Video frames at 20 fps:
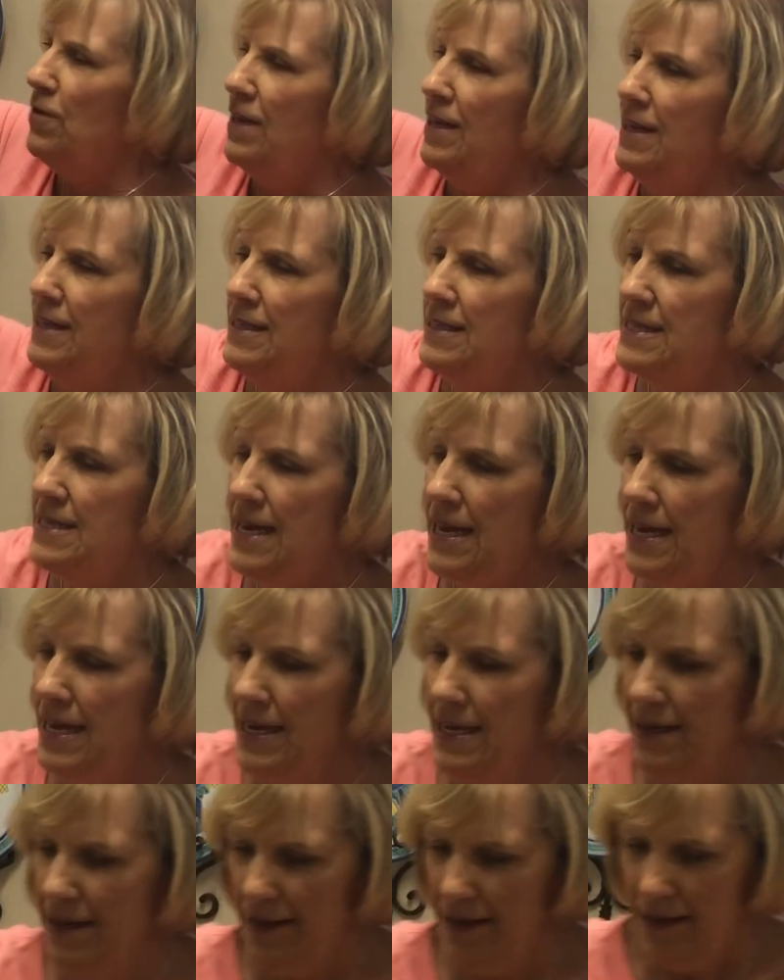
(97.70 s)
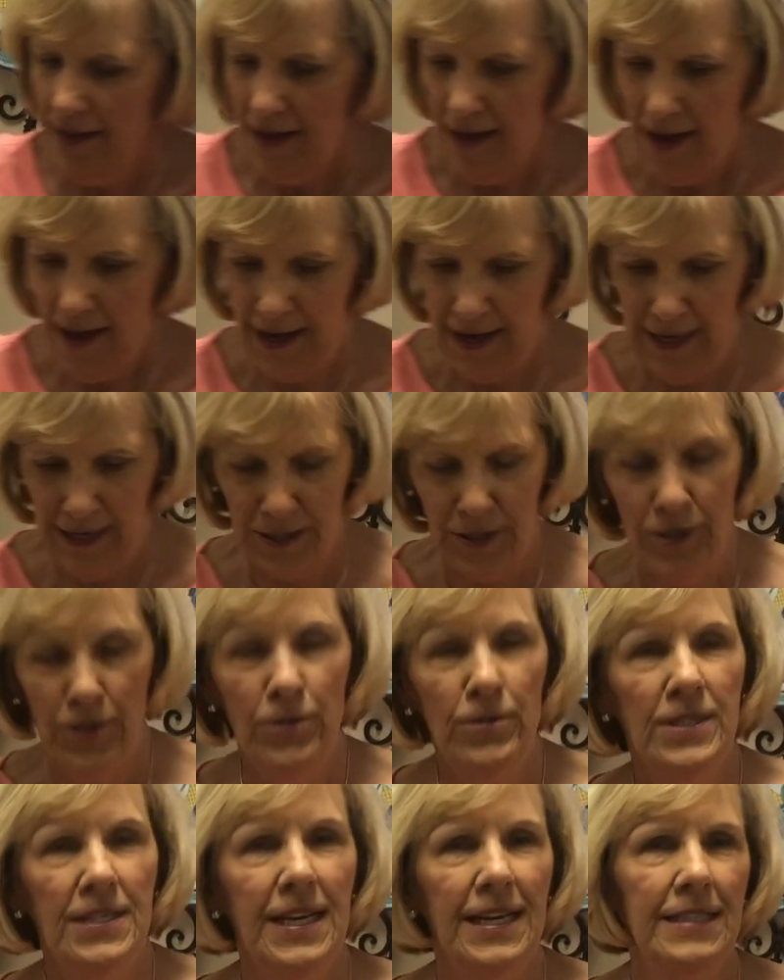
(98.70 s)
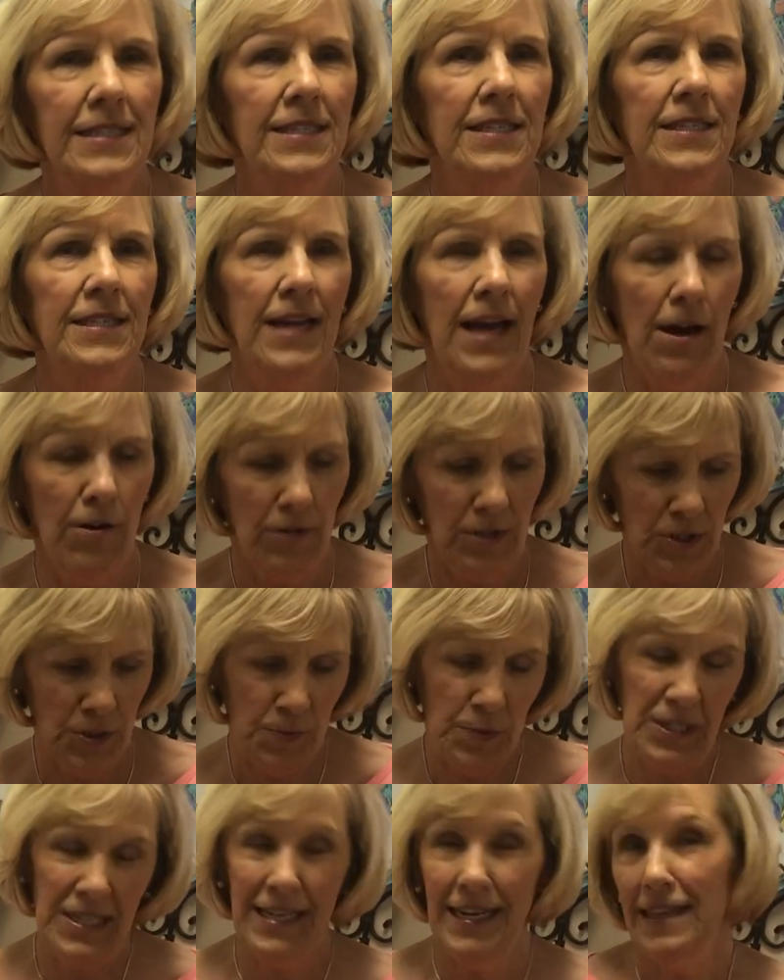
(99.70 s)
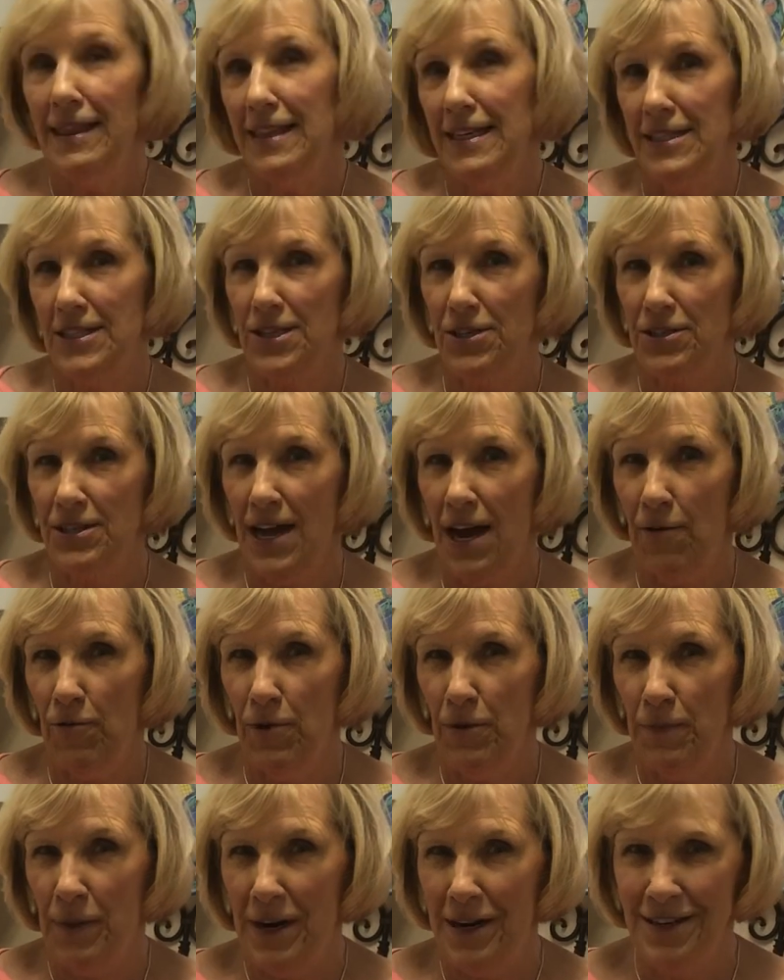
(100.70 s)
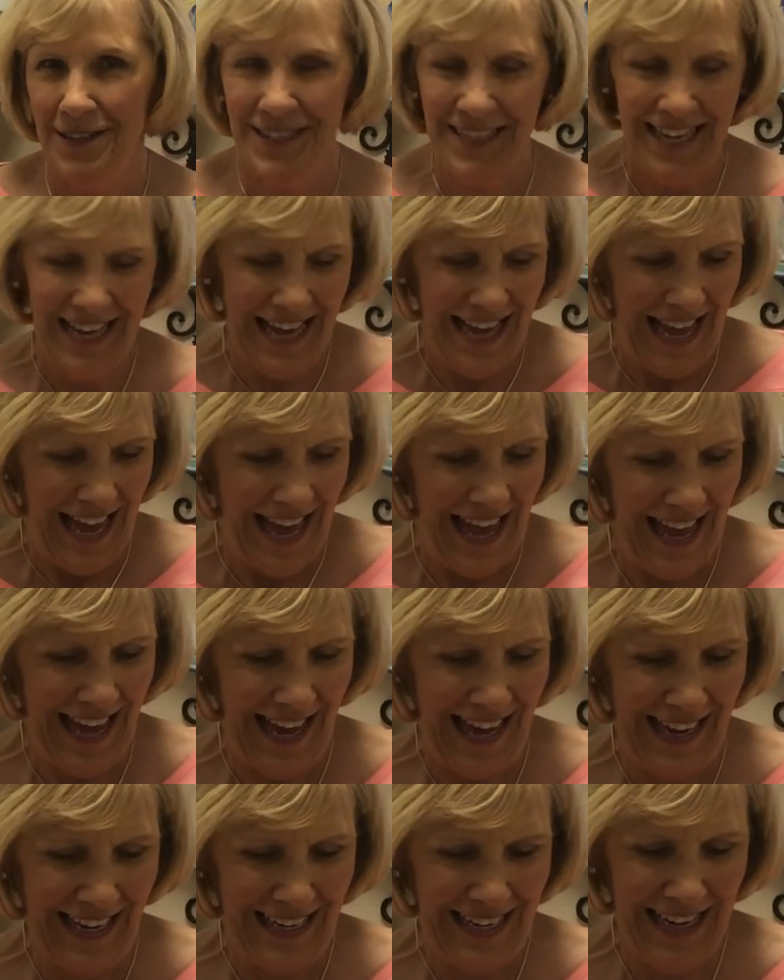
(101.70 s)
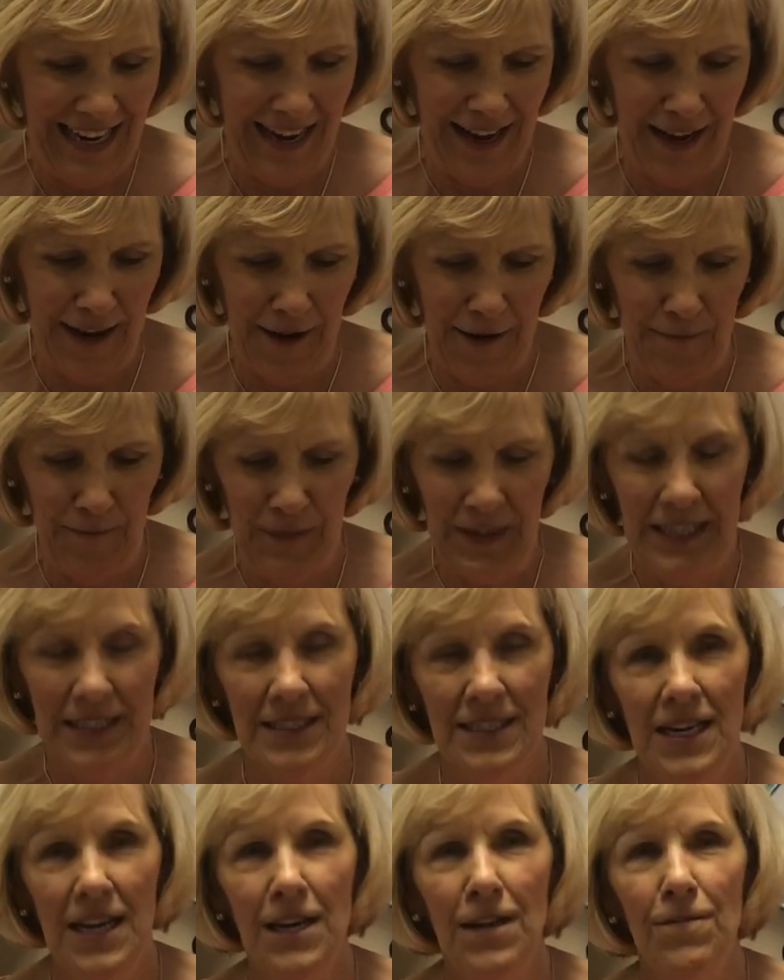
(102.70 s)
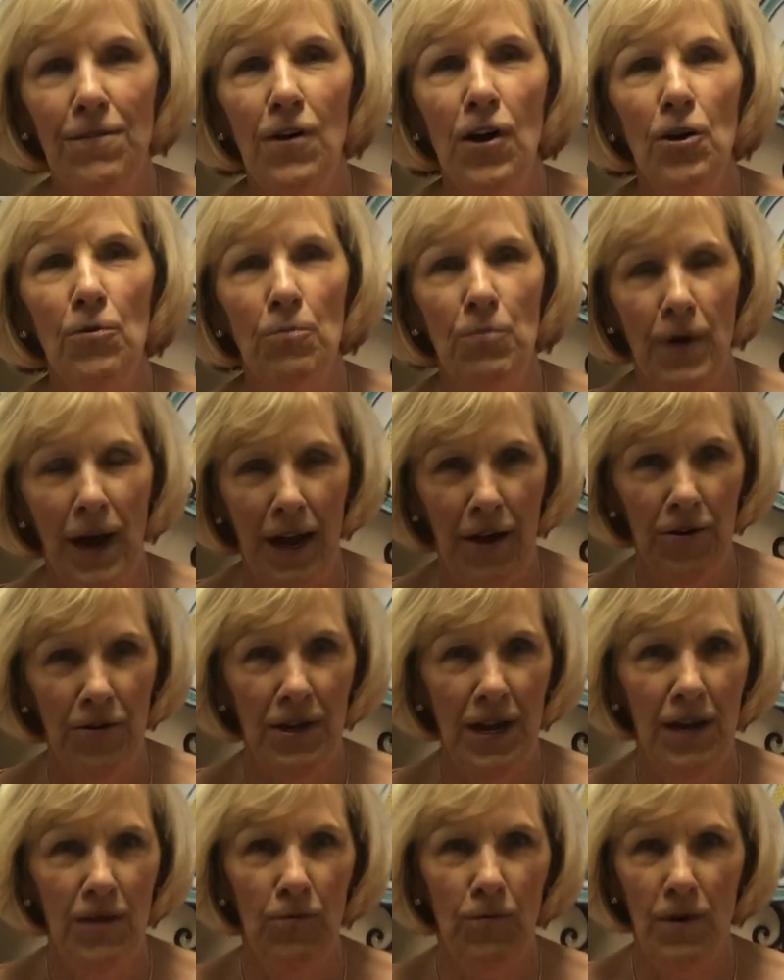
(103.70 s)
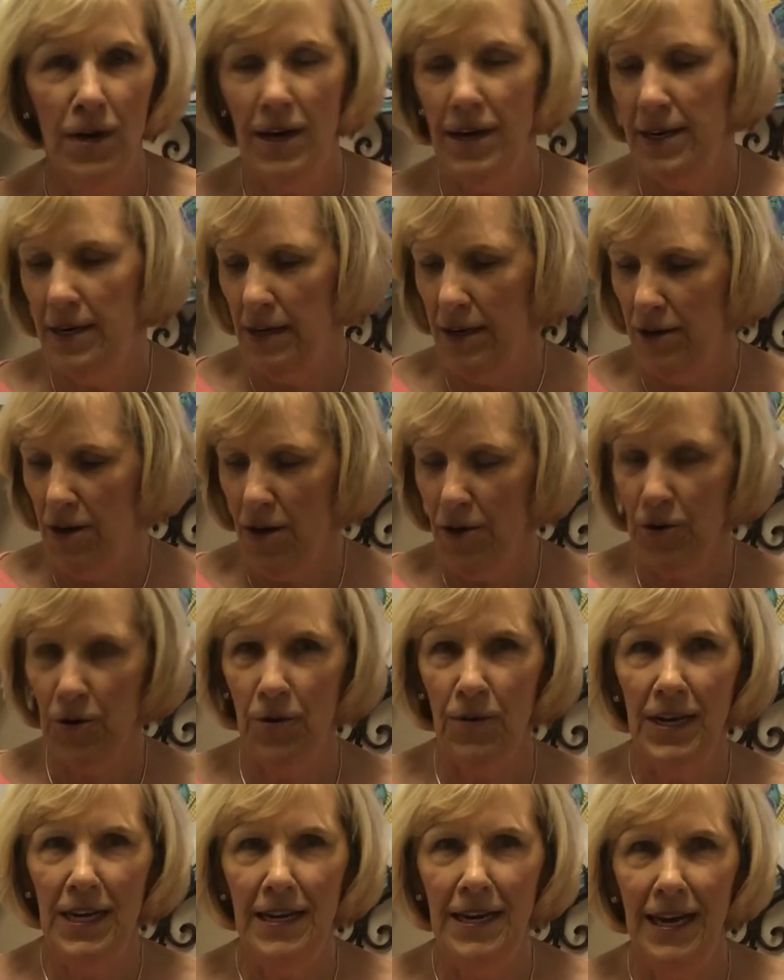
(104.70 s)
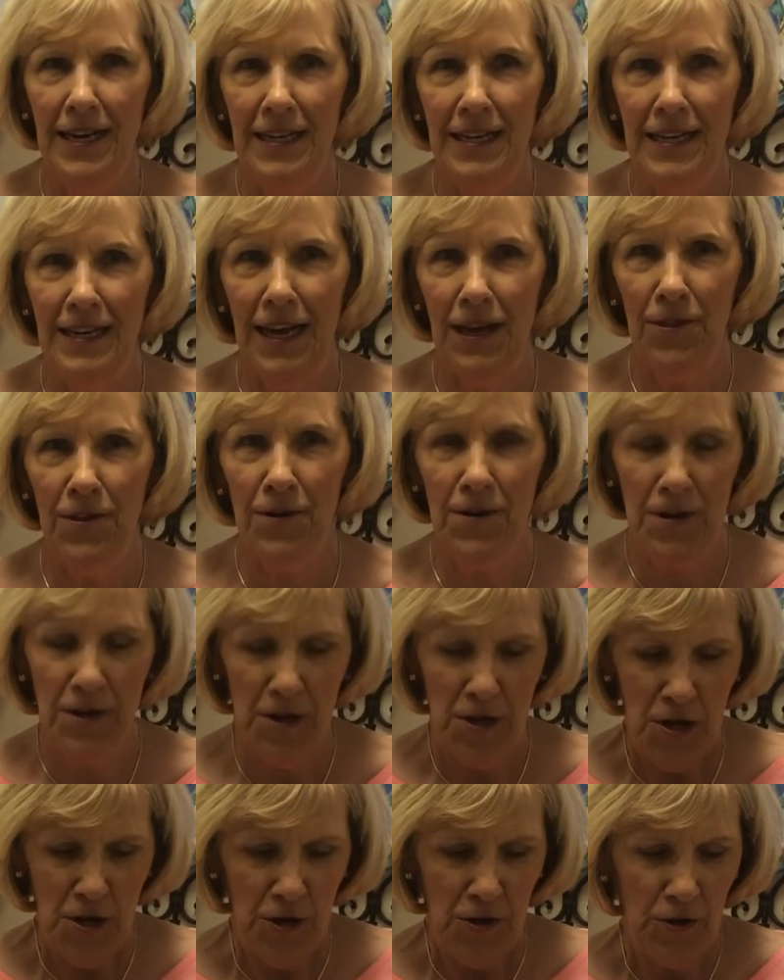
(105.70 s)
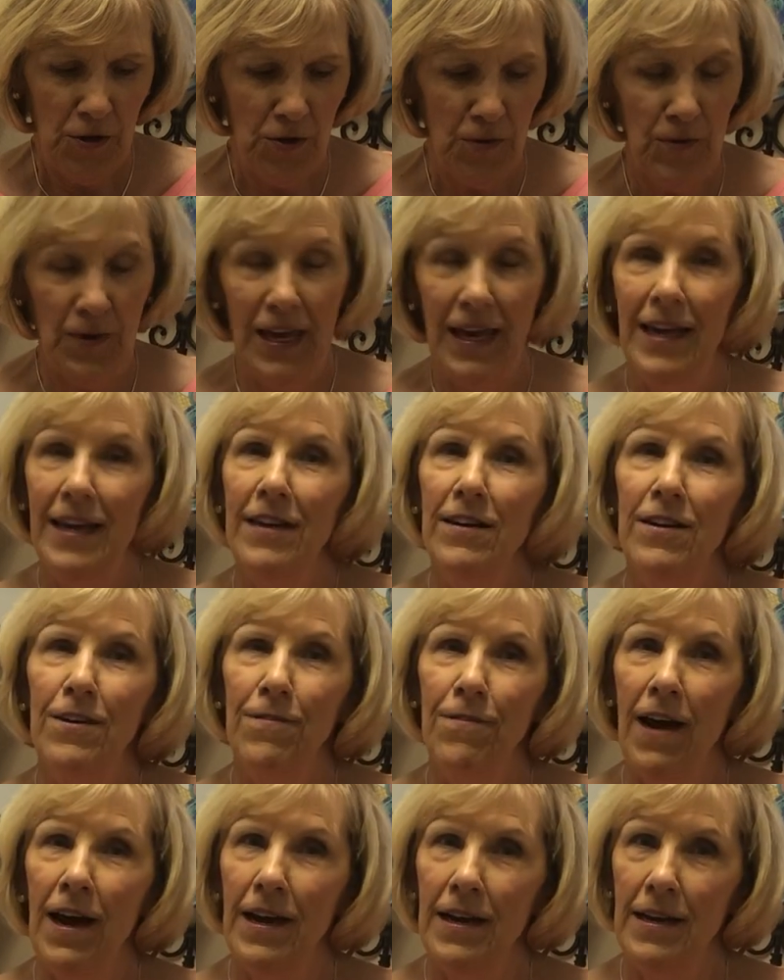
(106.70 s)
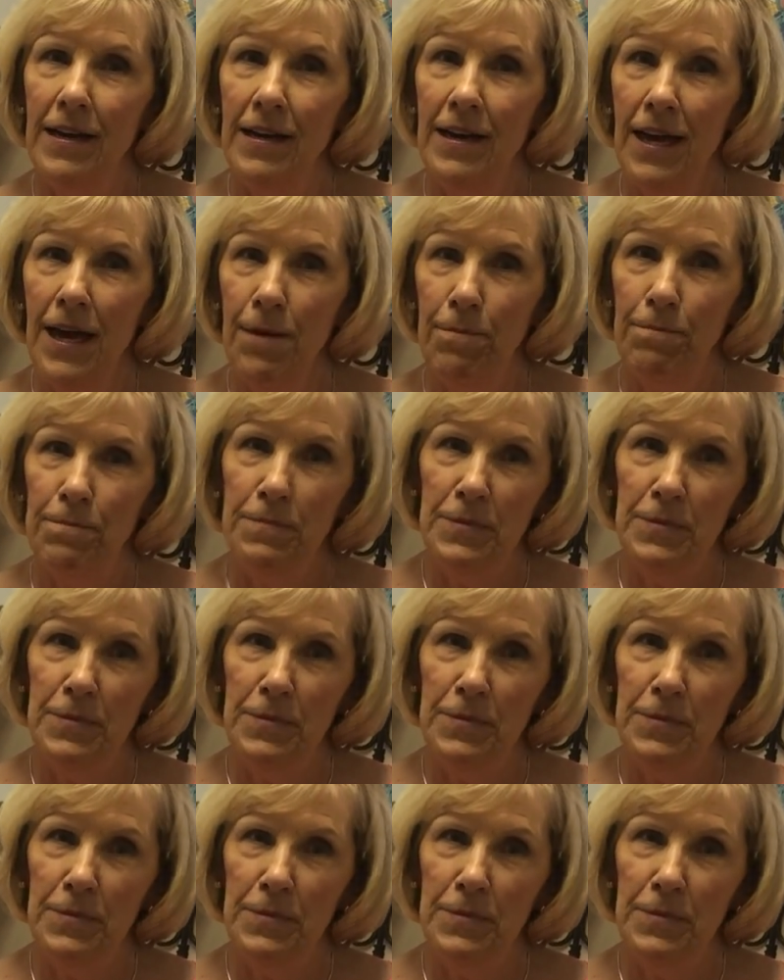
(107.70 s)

can take 2 sets of towels, pretend these are towel bars, and instead of all brown on one and all green on another, you can divide it up.